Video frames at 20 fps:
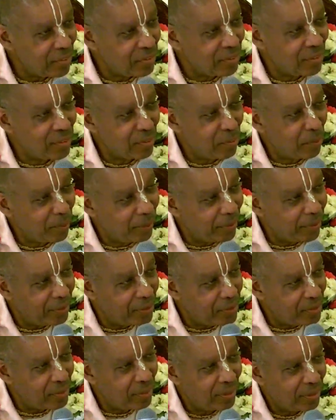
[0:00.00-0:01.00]
He says the
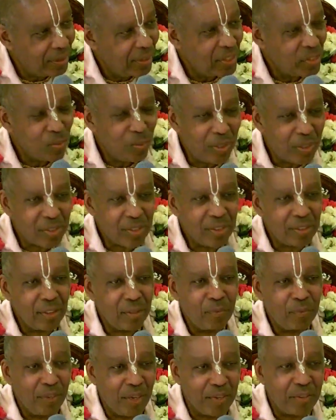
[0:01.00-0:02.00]
parents, especially
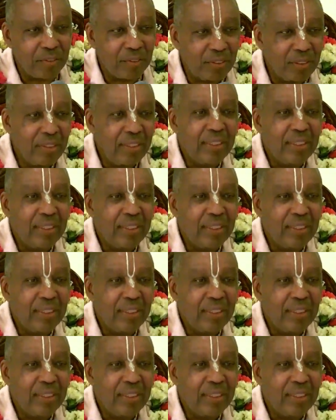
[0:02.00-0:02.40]
the father,